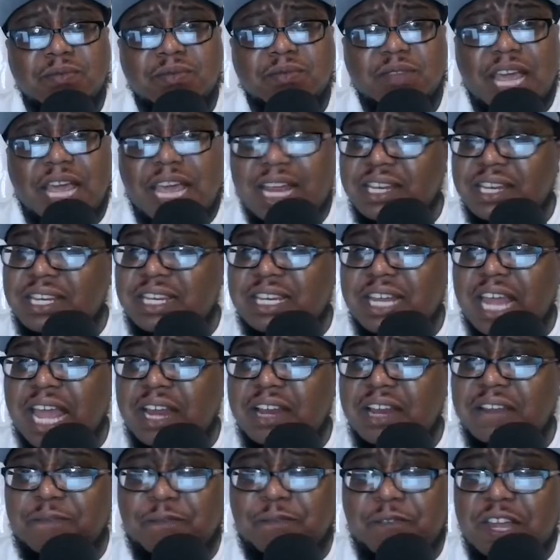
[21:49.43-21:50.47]

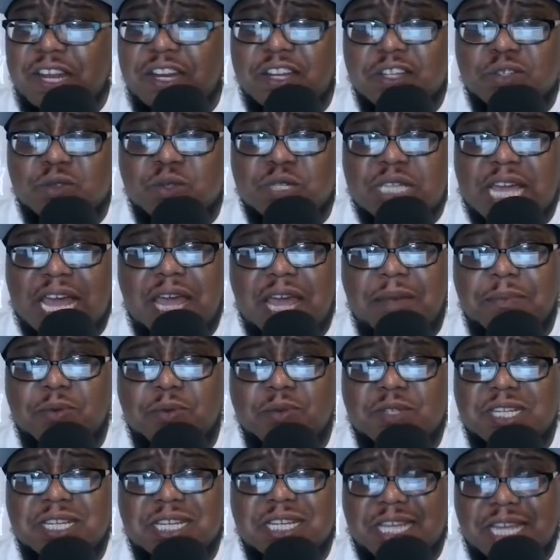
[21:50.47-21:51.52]
And Phoenix was able
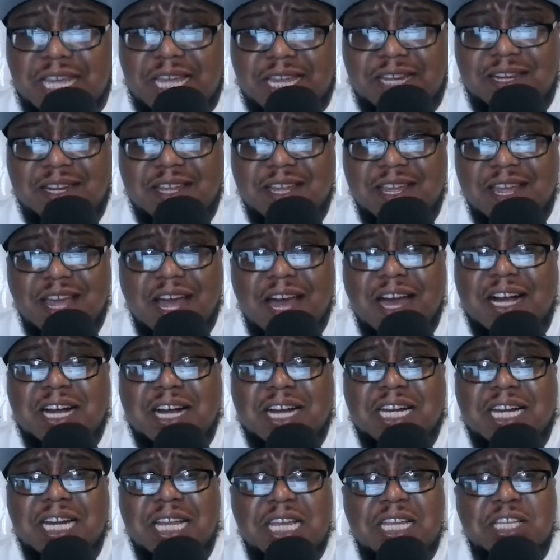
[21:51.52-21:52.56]
to get a
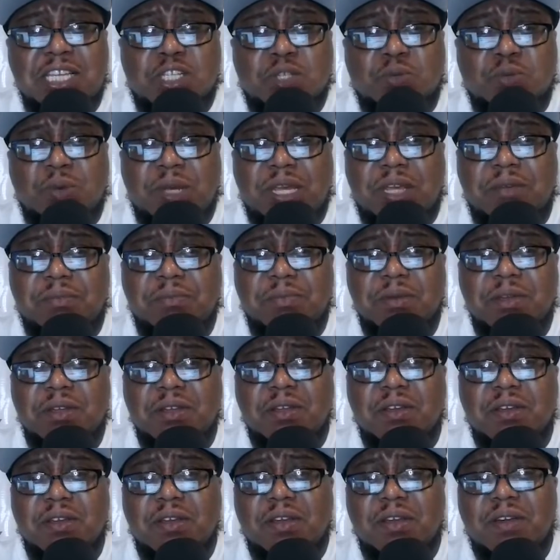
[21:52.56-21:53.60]
clean sweep
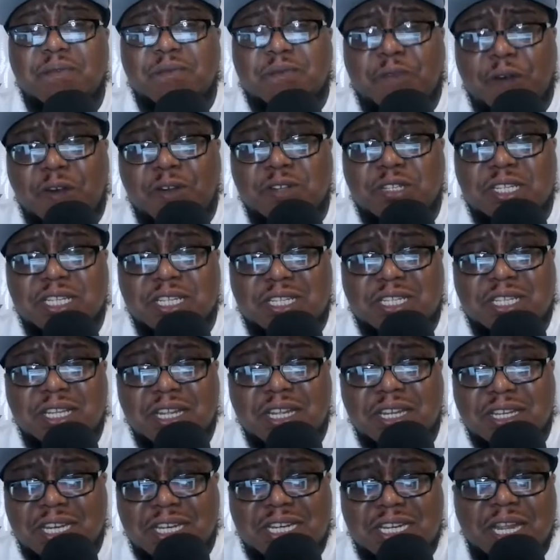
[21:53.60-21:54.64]
versus
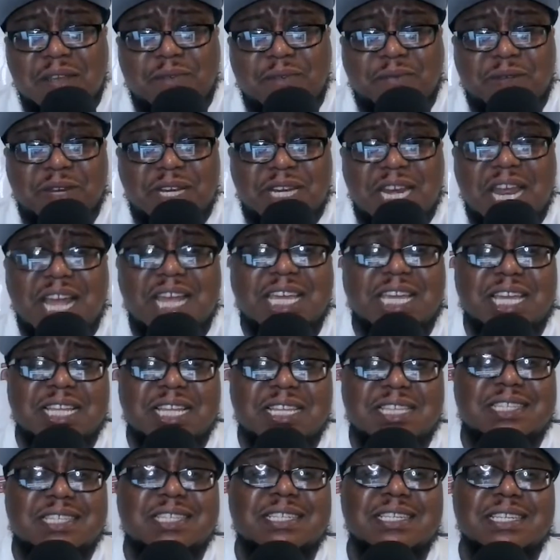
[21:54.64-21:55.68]
the Denver
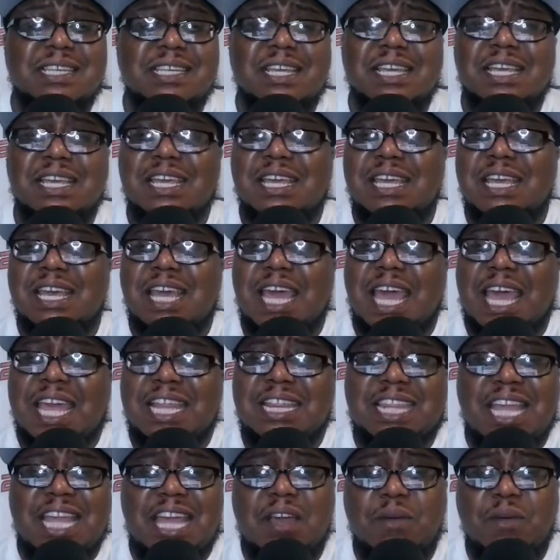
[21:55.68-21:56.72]
Nuggets.
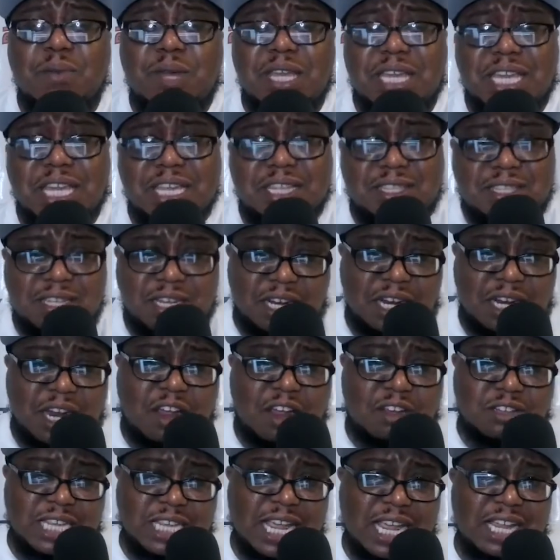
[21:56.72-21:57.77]
And then we get to the
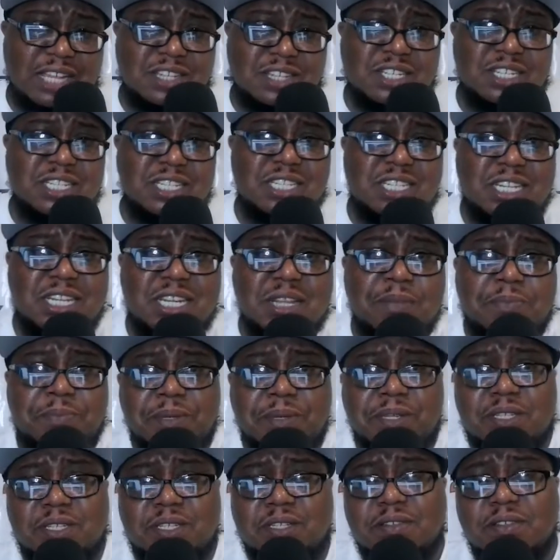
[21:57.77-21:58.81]
Los Angeles
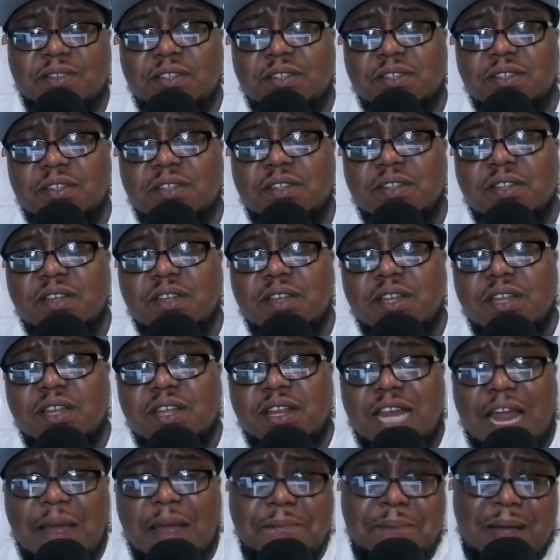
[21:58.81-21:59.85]
Clippers.
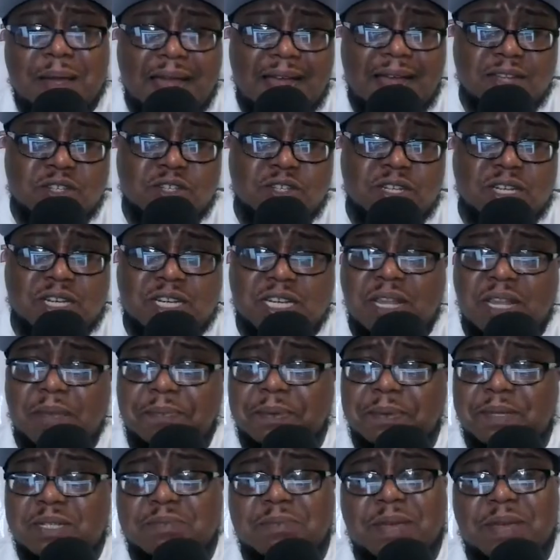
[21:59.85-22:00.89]
Now, mind you, the
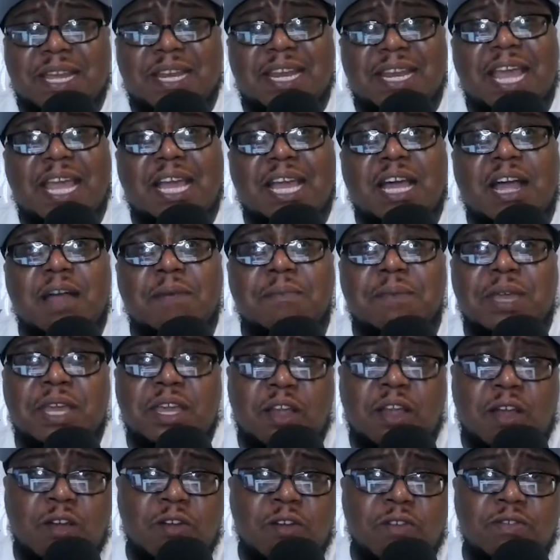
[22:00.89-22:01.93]
Clippers, man, they come
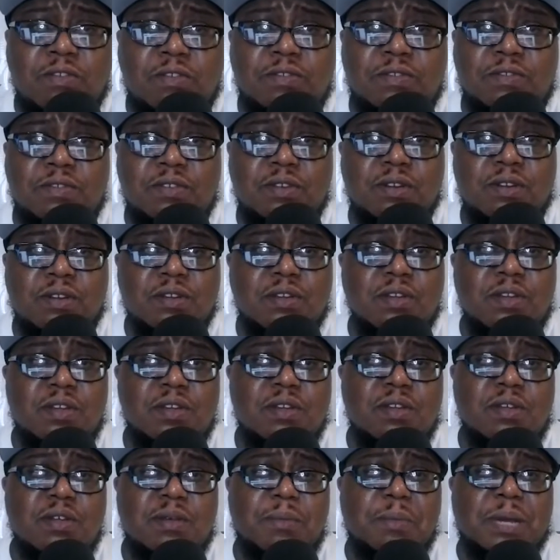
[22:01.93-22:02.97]
in hurting
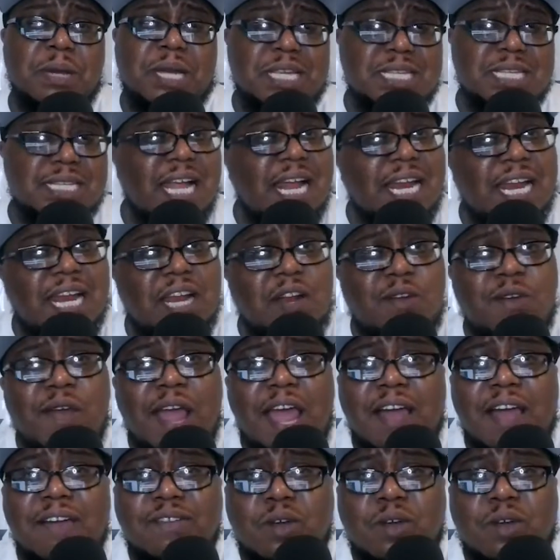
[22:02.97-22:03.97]
because now they don't have